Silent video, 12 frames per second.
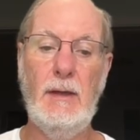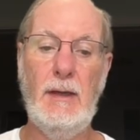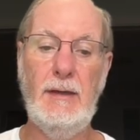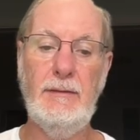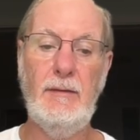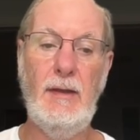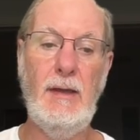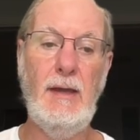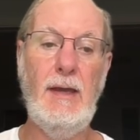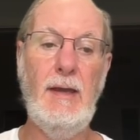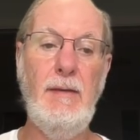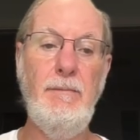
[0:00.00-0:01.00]
at
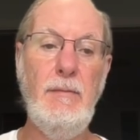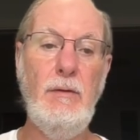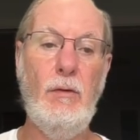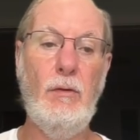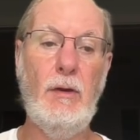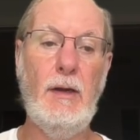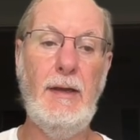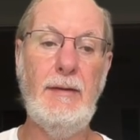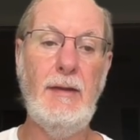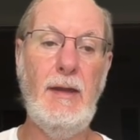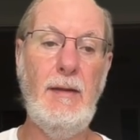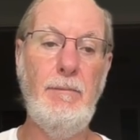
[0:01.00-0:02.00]
m or
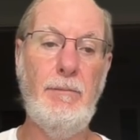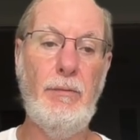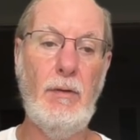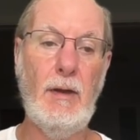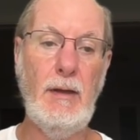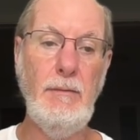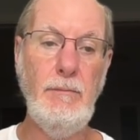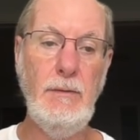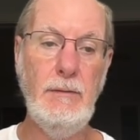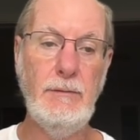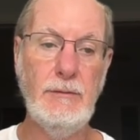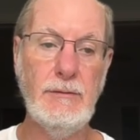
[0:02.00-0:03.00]
at m
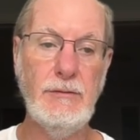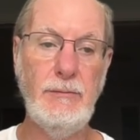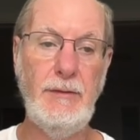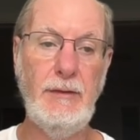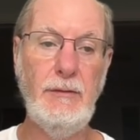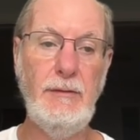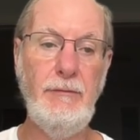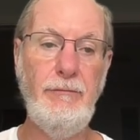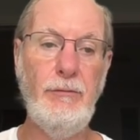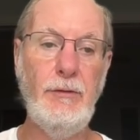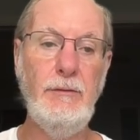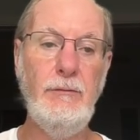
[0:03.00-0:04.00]
prime doesn't make a
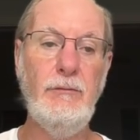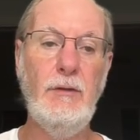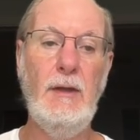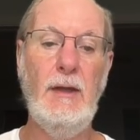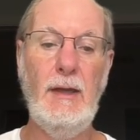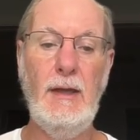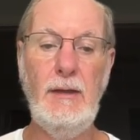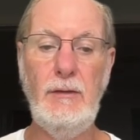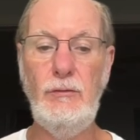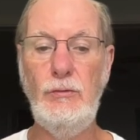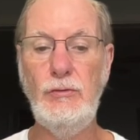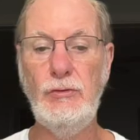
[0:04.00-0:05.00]
difference
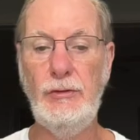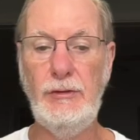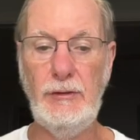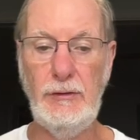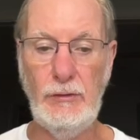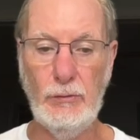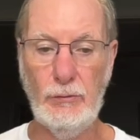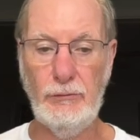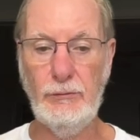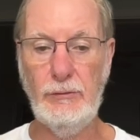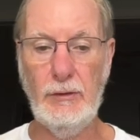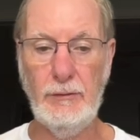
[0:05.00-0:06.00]
and usually in
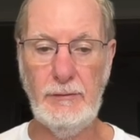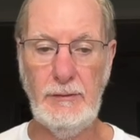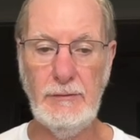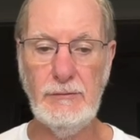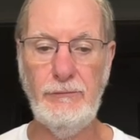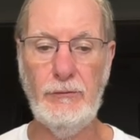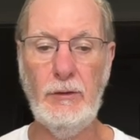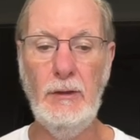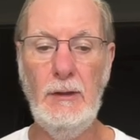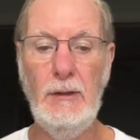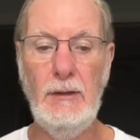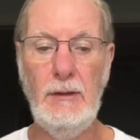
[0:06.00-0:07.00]
orthodontics for
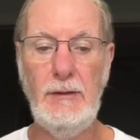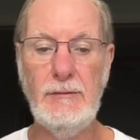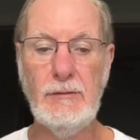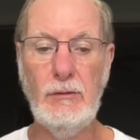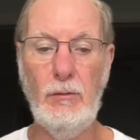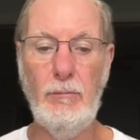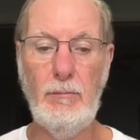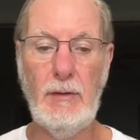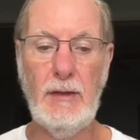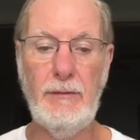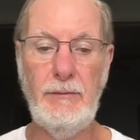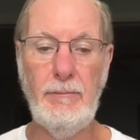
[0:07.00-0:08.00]
it's called
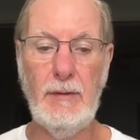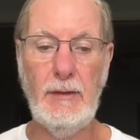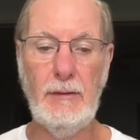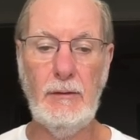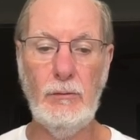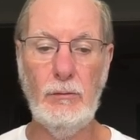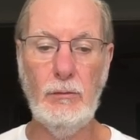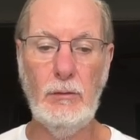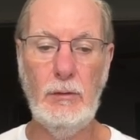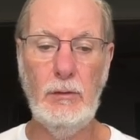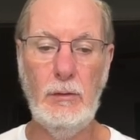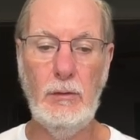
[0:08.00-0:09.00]

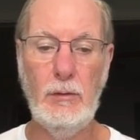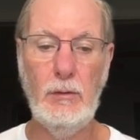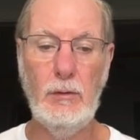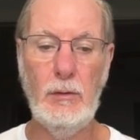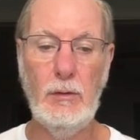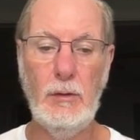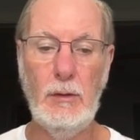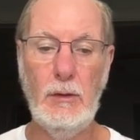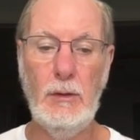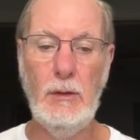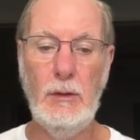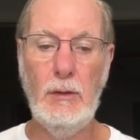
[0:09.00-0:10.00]
mathematical
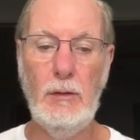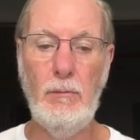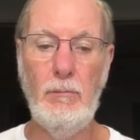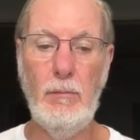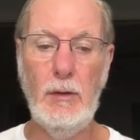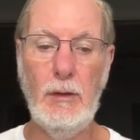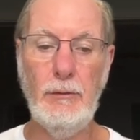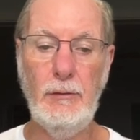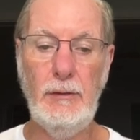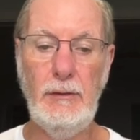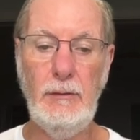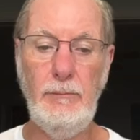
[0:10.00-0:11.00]

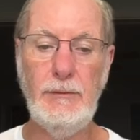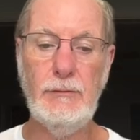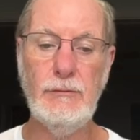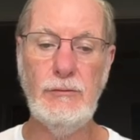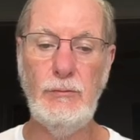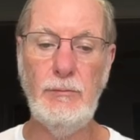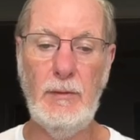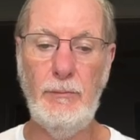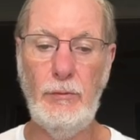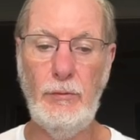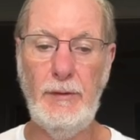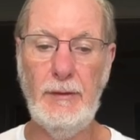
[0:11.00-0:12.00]
modeling because
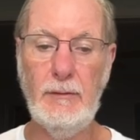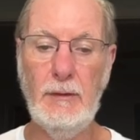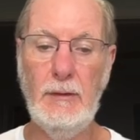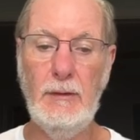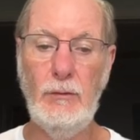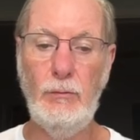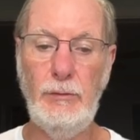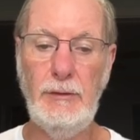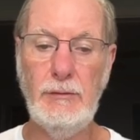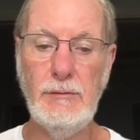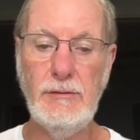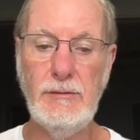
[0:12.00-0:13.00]
remember that we
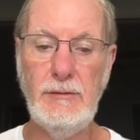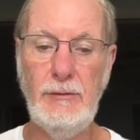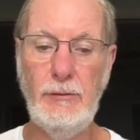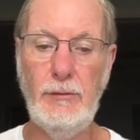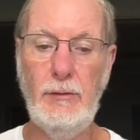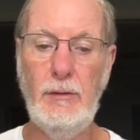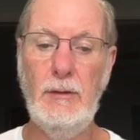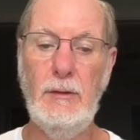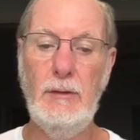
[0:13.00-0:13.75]
consider